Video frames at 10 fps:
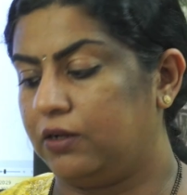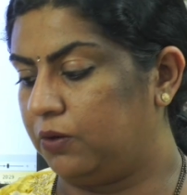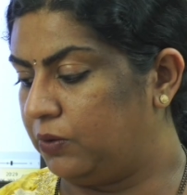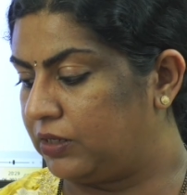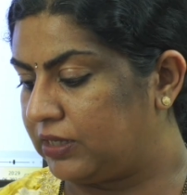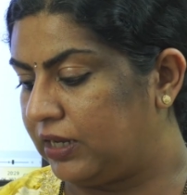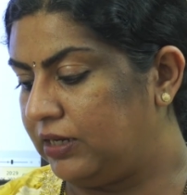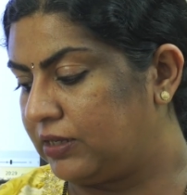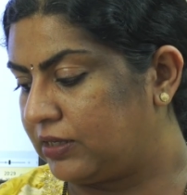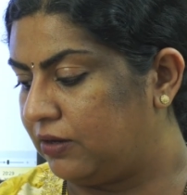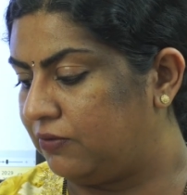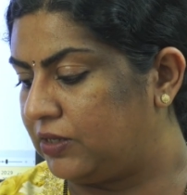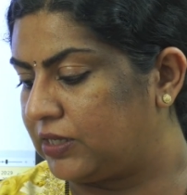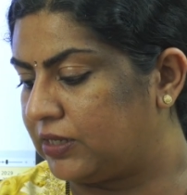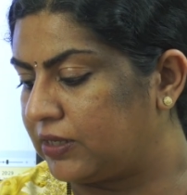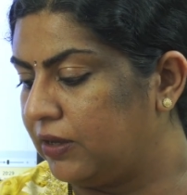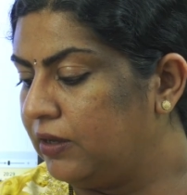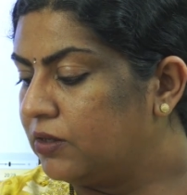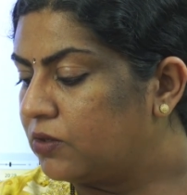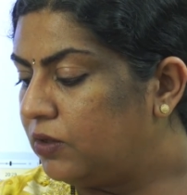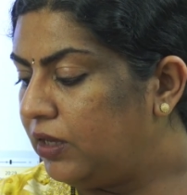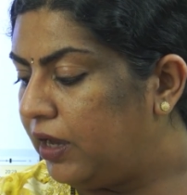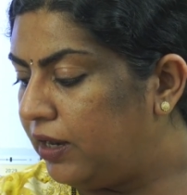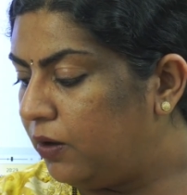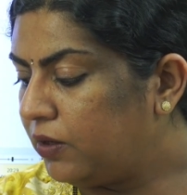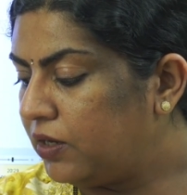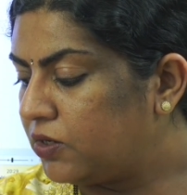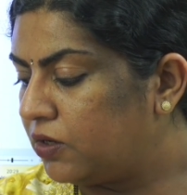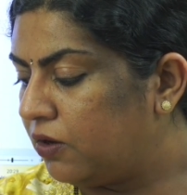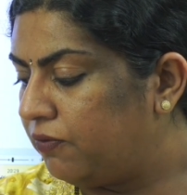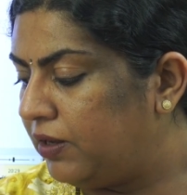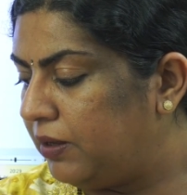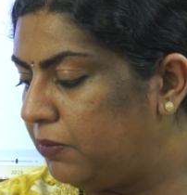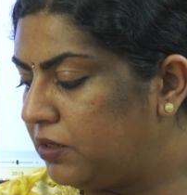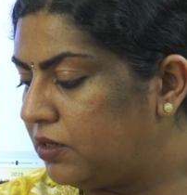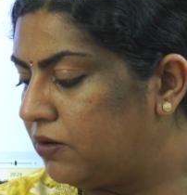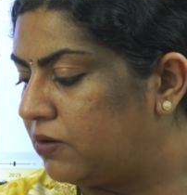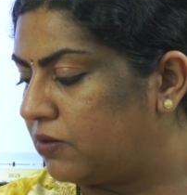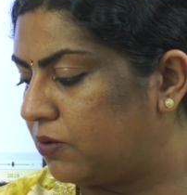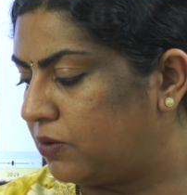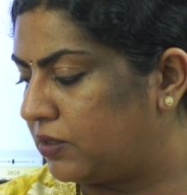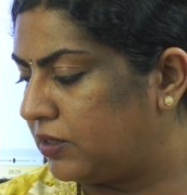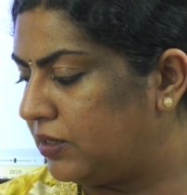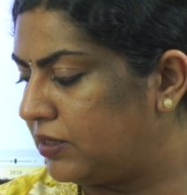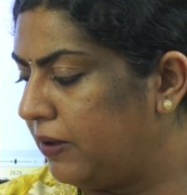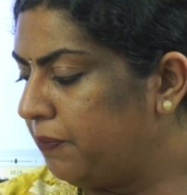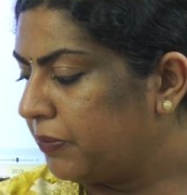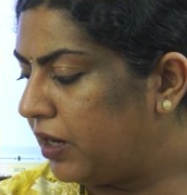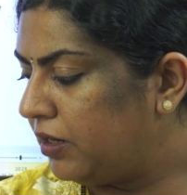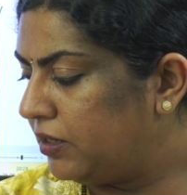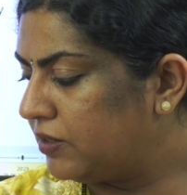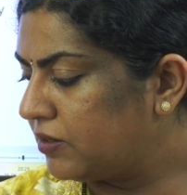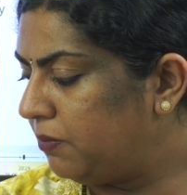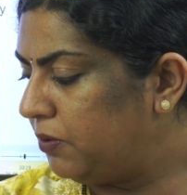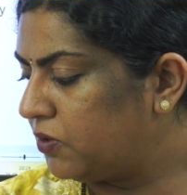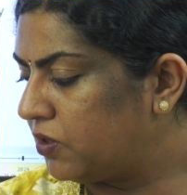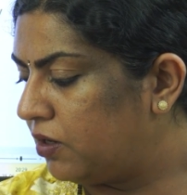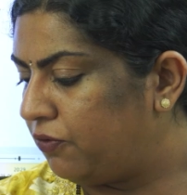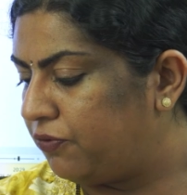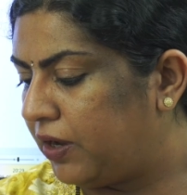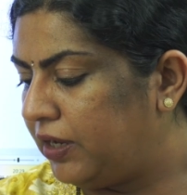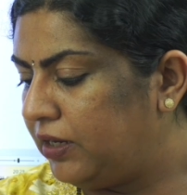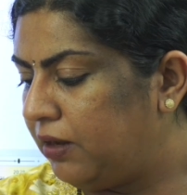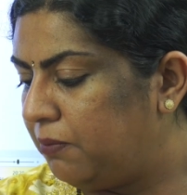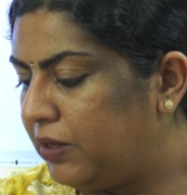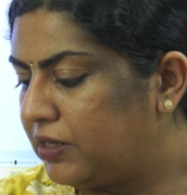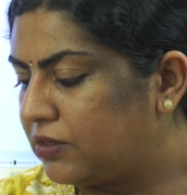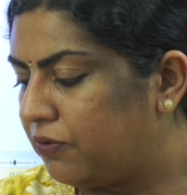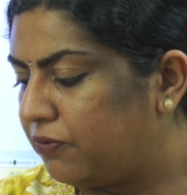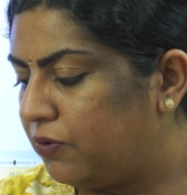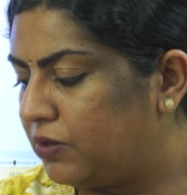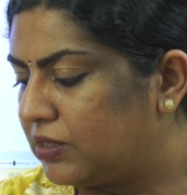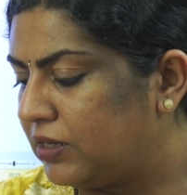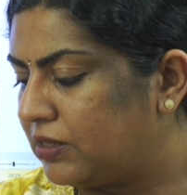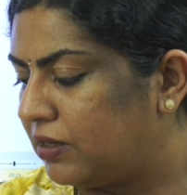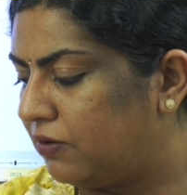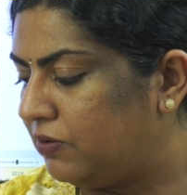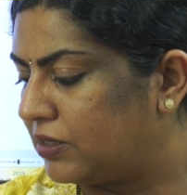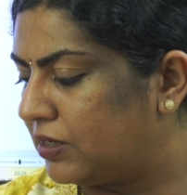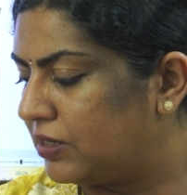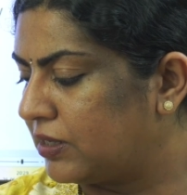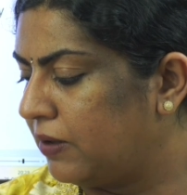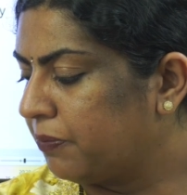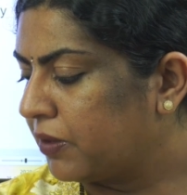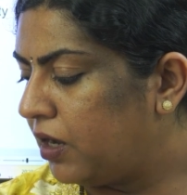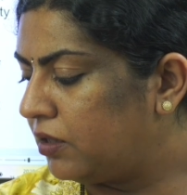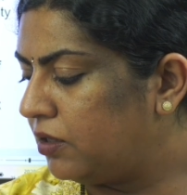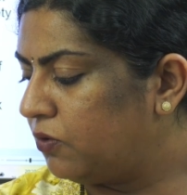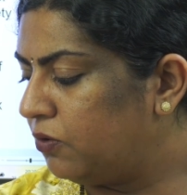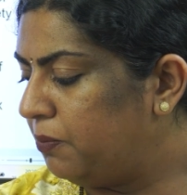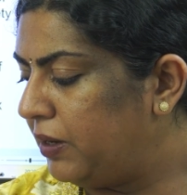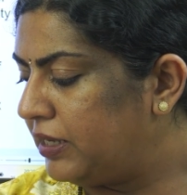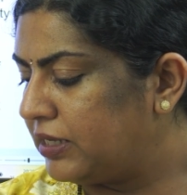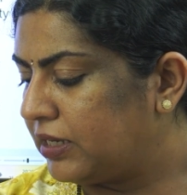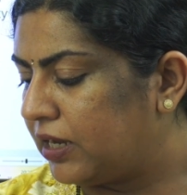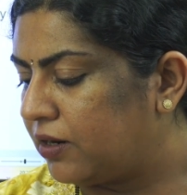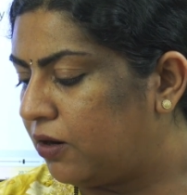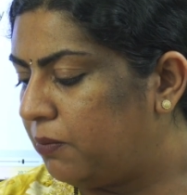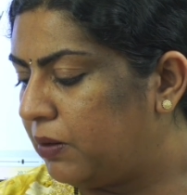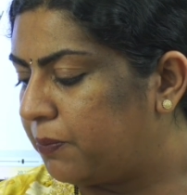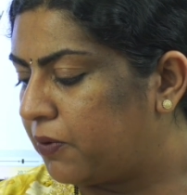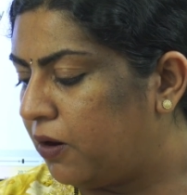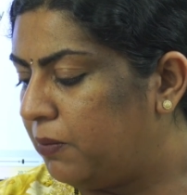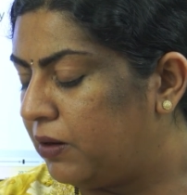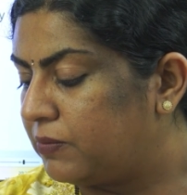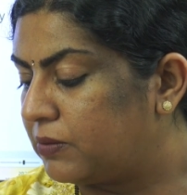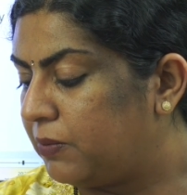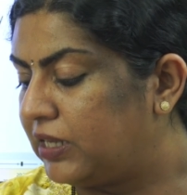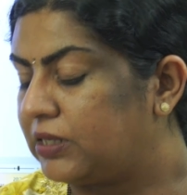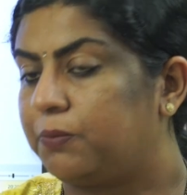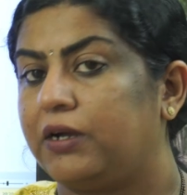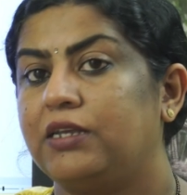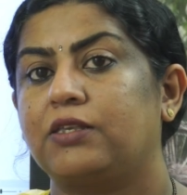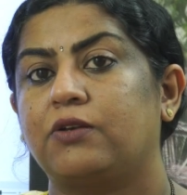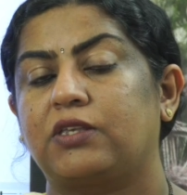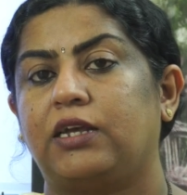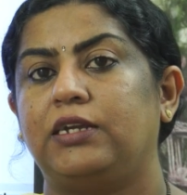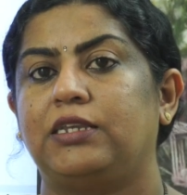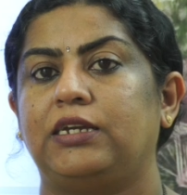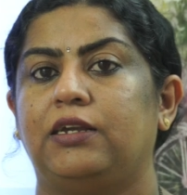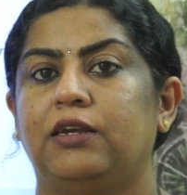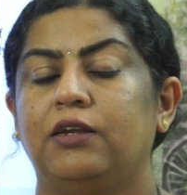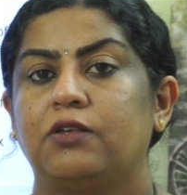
goods and services. So the allocation of limited resources and distribution of final mix of goods and services are the two basic economic problems faced by society.